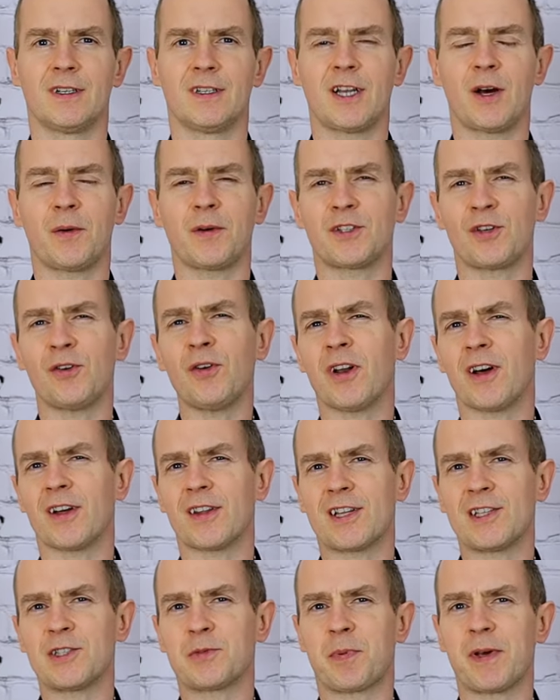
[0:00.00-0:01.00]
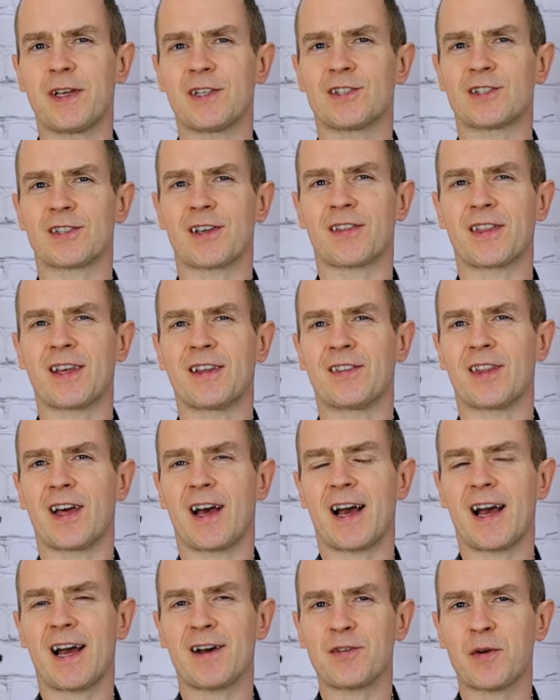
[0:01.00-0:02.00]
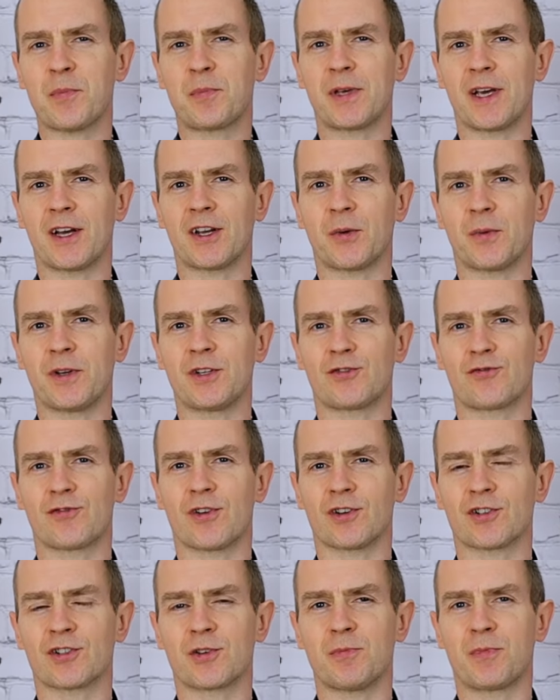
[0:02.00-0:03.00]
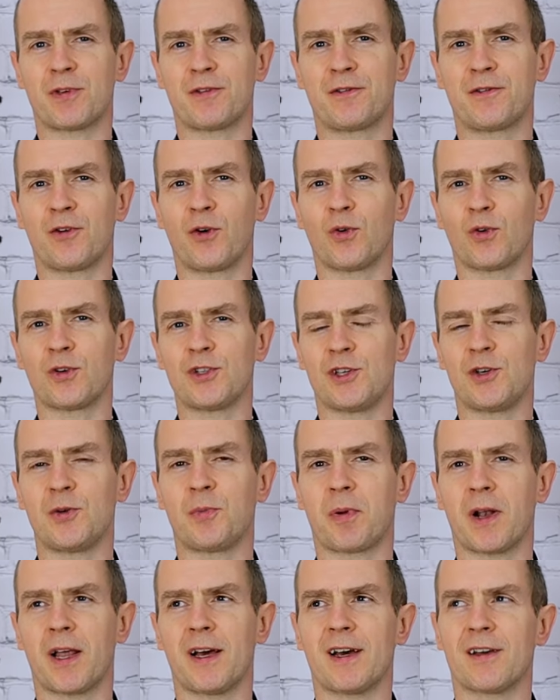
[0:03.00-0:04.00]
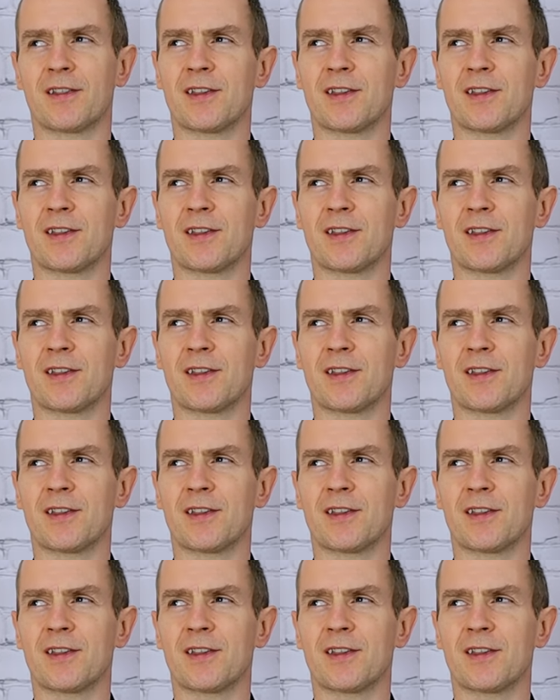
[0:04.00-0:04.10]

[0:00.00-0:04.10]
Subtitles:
Now I do like these pieces, I think, that have a piano introduction before you play.